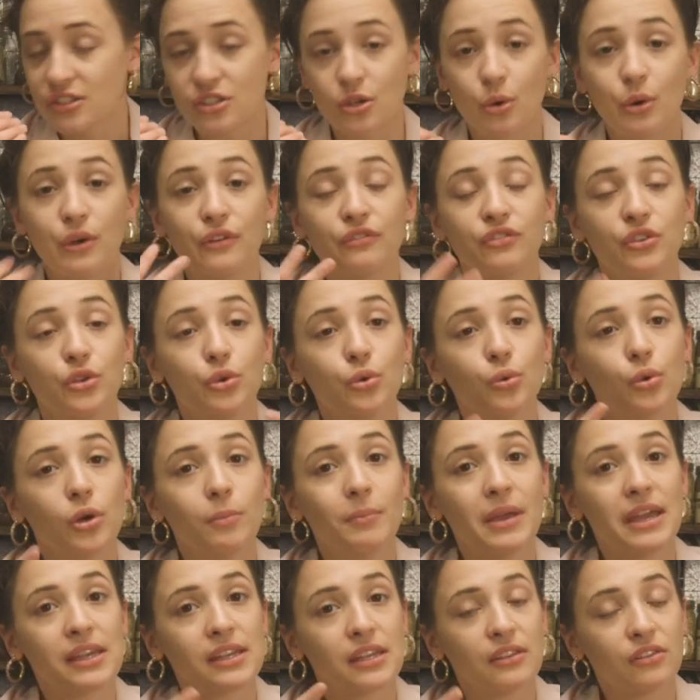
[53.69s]
So if you were
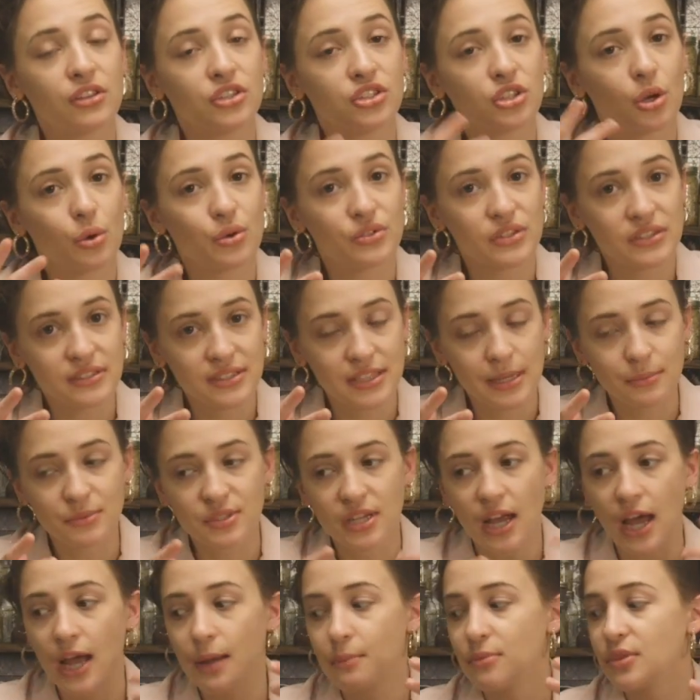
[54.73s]
making the dough at the same
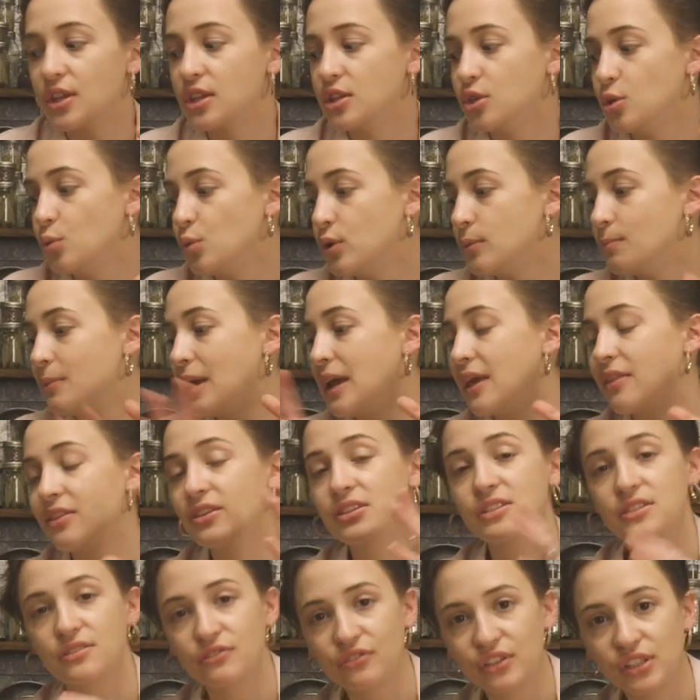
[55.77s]
time, then you would make
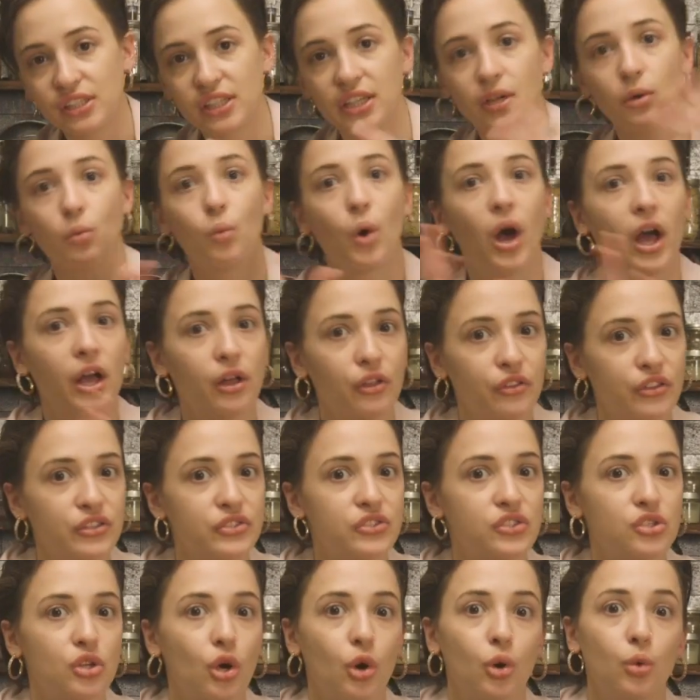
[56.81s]
this filling while
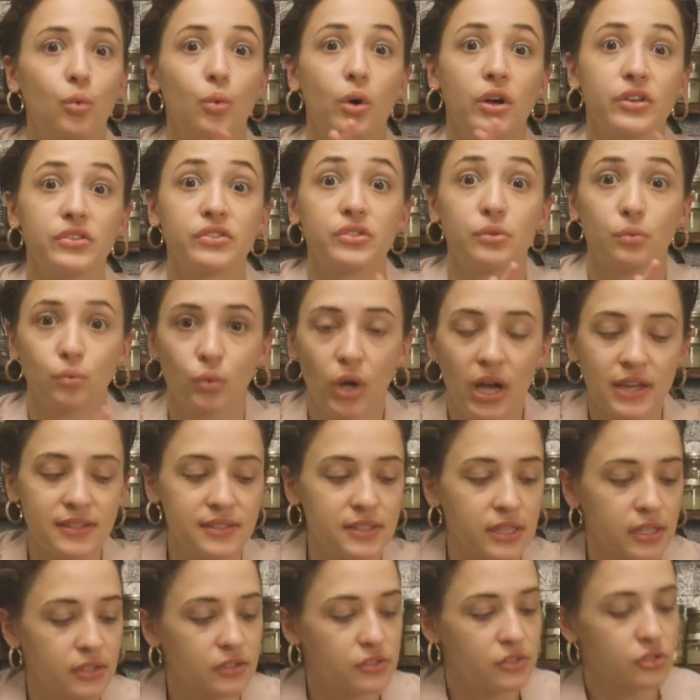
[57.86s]
this dough was rising.